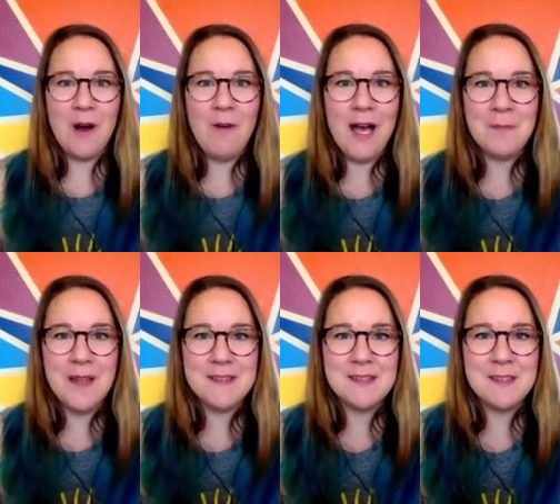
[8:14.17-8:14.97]
up.
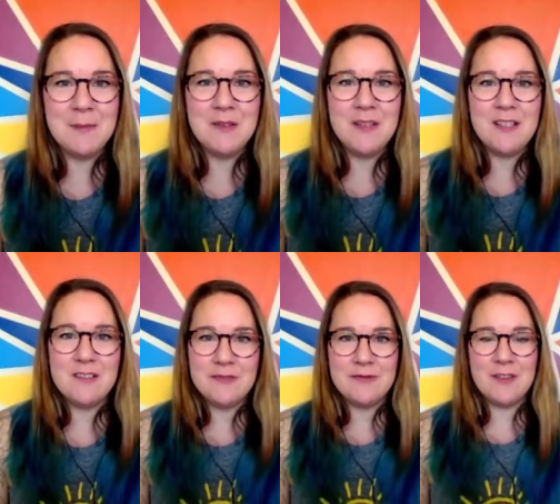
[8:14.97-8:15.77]
That's the beauty
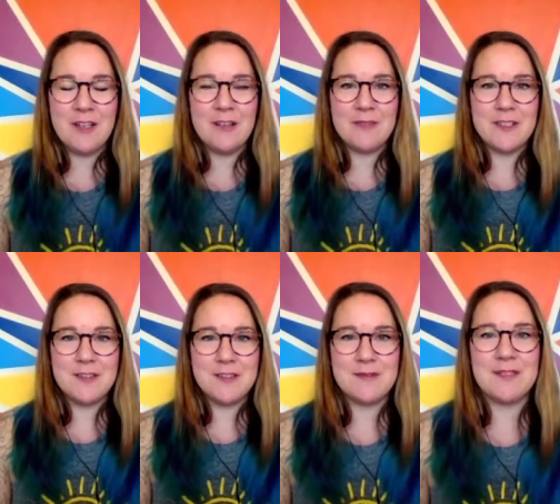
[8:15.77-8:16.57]
of
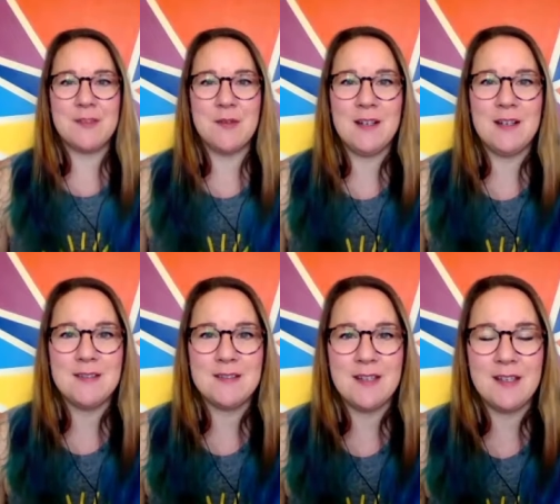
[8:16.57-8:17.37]
this store,
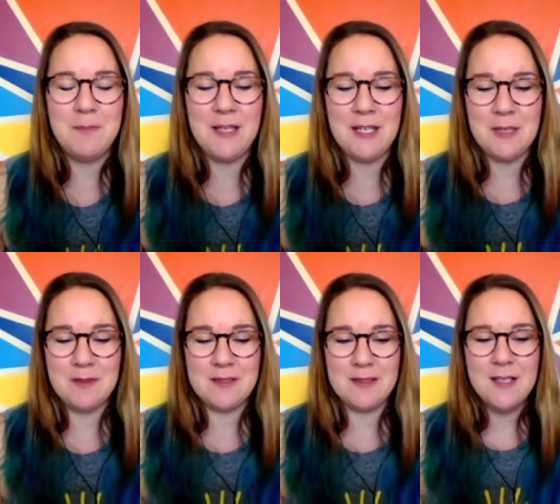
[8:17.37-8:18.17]
is like being
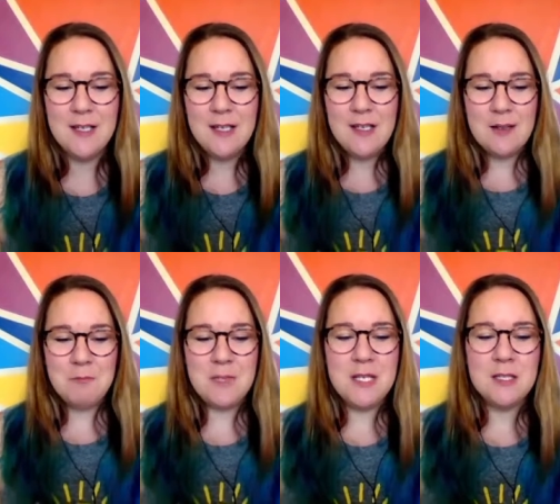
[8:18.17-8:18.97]
able to
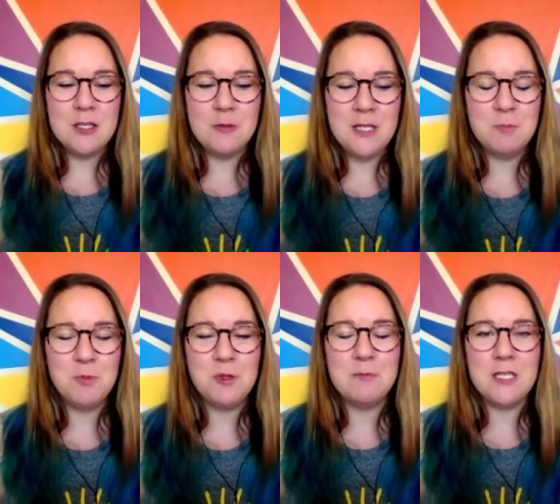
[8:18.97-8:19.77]
meet new
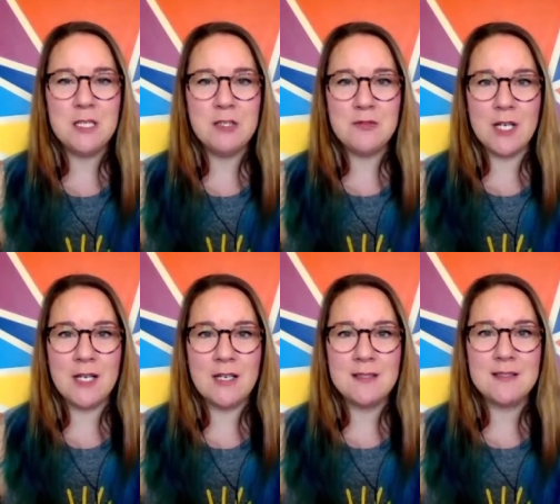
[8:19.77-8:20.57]
people, meet new
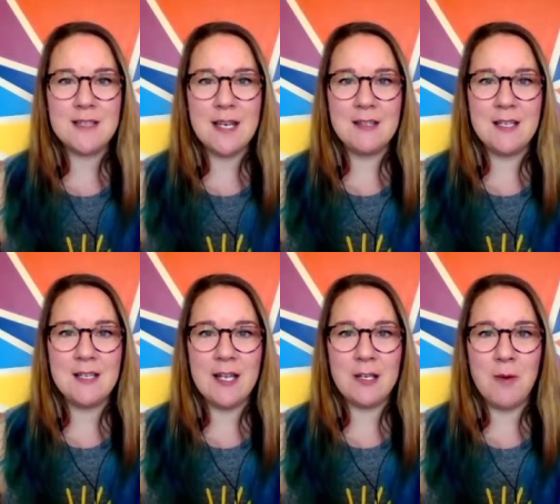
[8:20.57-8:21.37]
dogs, and
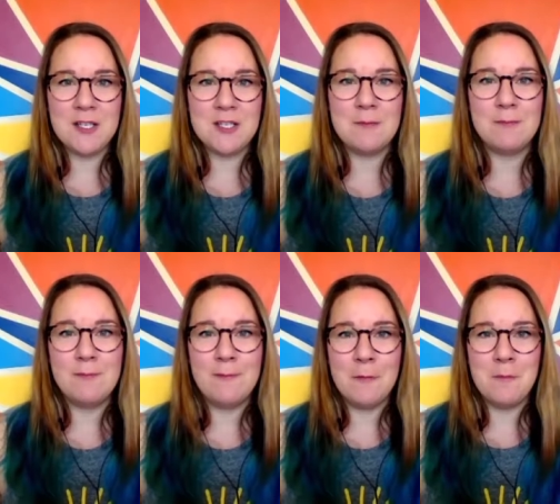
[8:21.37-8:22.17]
then like watch them
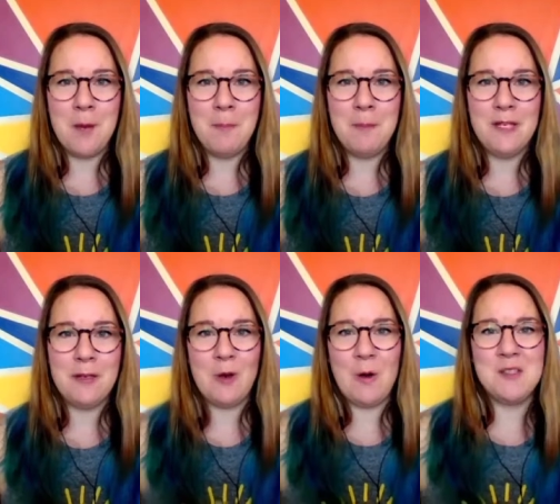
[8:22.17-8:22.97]
from a
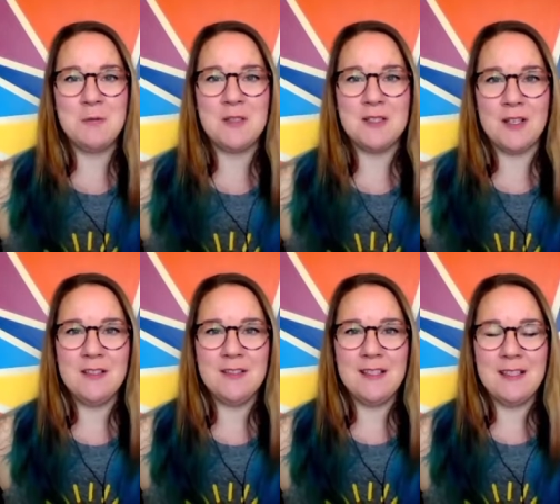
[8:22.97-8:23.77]
puppy grow up to an
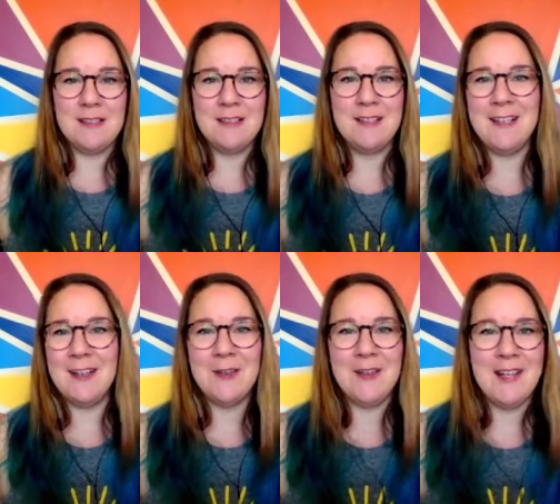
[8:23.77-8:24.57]
adult, and you
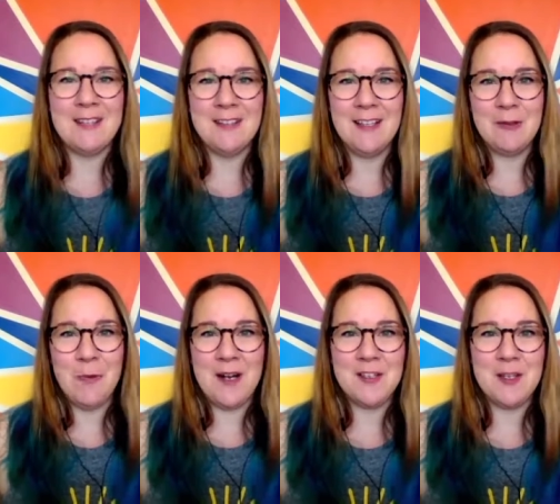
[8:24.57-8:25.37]
know, and like
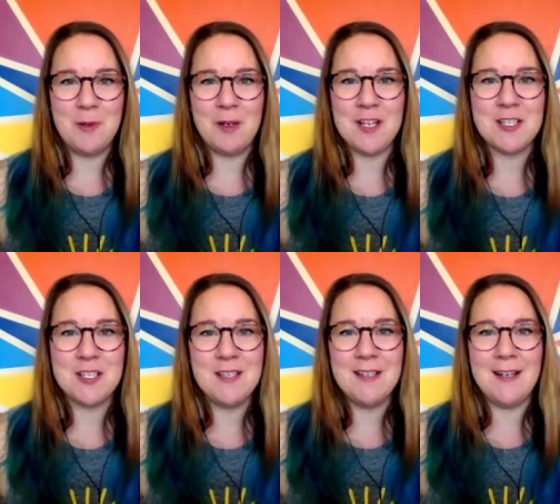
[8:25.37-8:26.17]
watch their
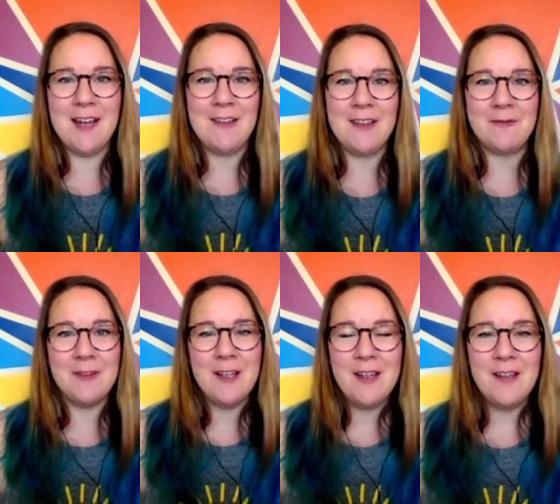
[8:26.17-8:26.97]
progression and how they've
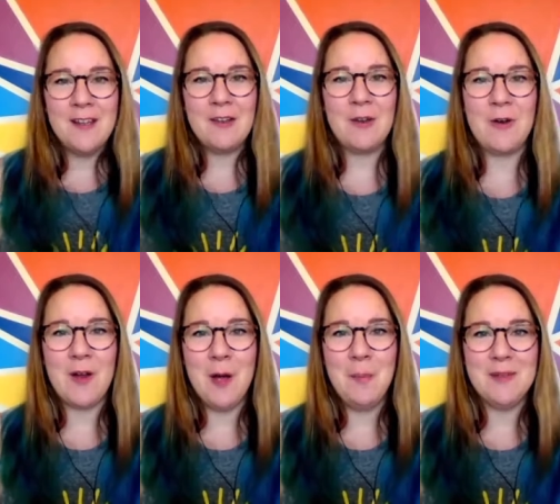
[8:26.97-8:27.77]

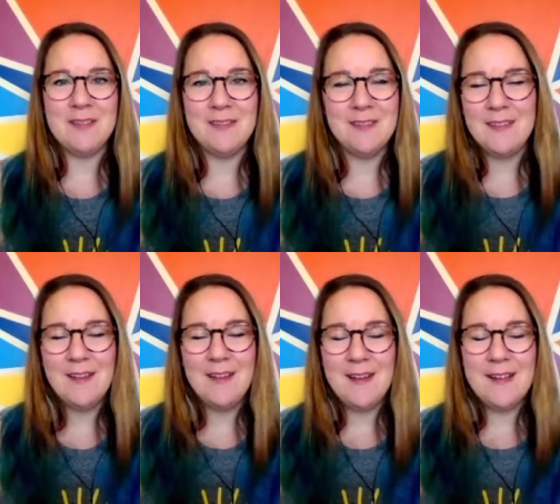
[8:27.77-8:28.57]
grown up, and
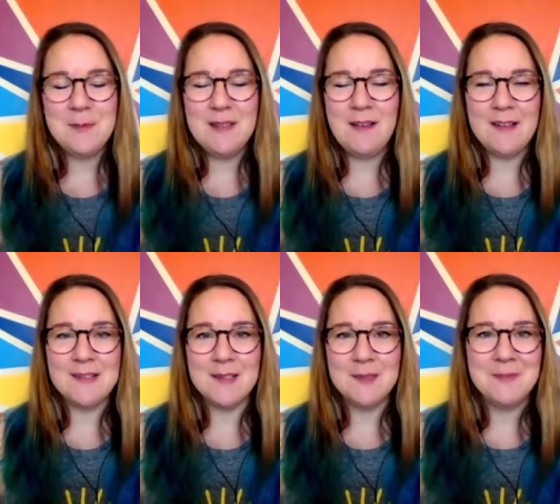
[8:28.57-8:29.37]
it's been
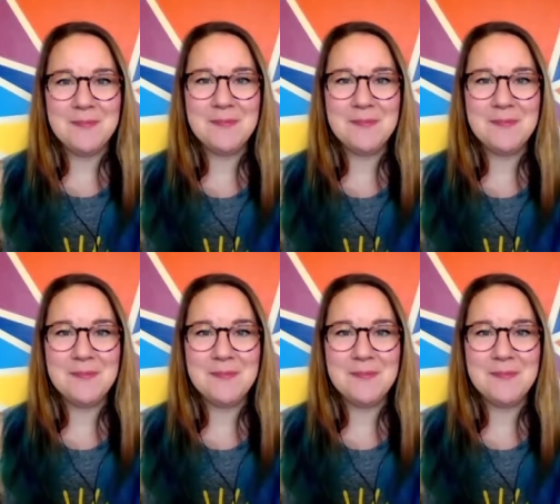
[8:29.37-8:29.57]
awesome.